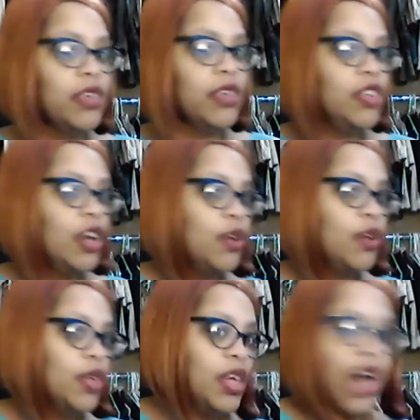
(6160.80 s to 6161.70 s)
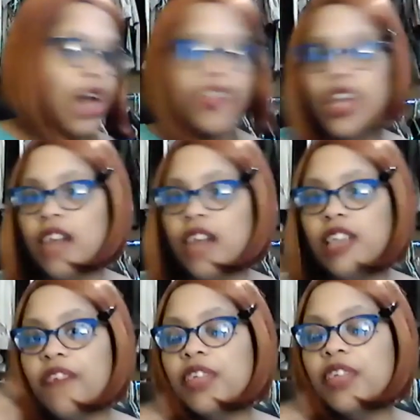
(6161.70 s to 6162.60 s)
So I think I'll
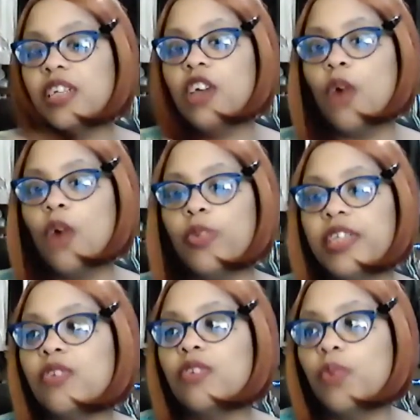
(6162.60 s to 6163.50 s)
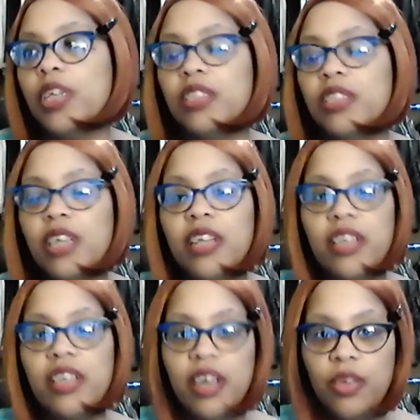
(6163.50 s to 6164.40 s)
definitely go with this one instead of
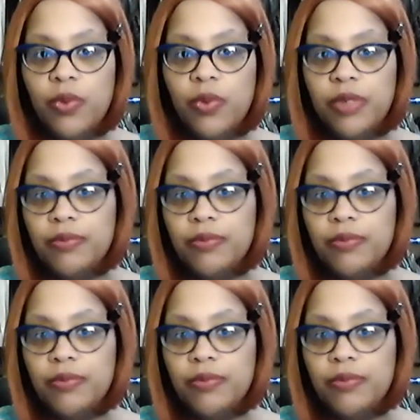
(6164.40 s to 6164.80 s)
the other one.